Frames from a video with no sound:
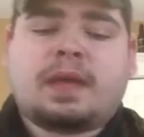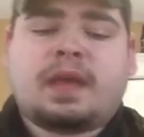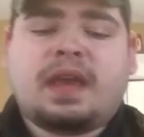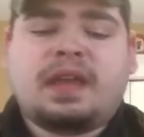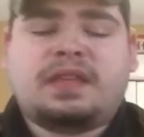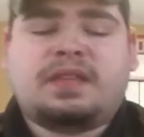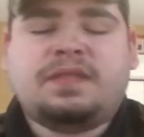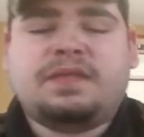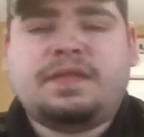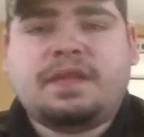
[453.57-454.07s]

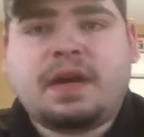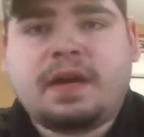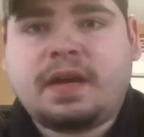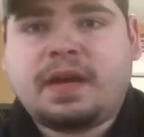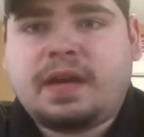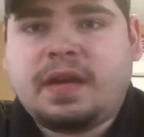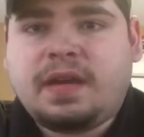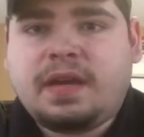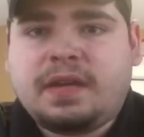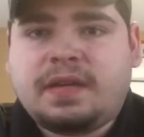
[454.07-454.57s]
it's
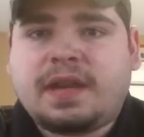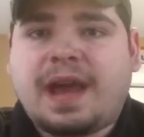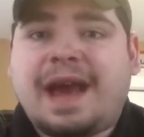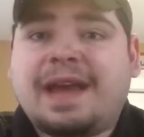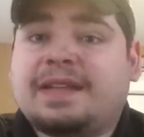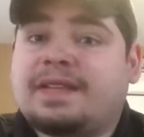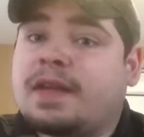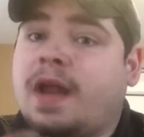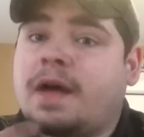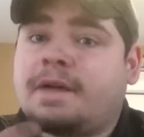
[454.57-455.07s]
very
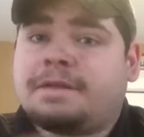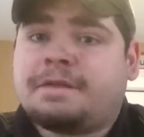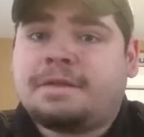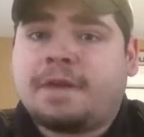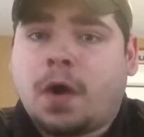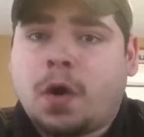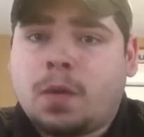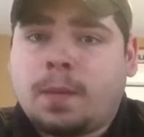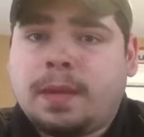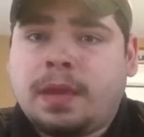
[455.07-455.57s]
not it's not
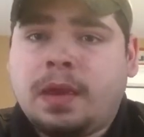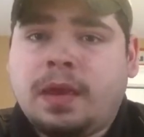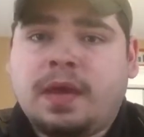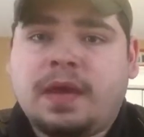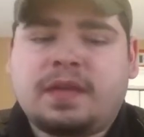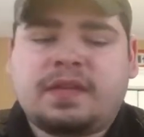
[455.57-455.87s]
foamy.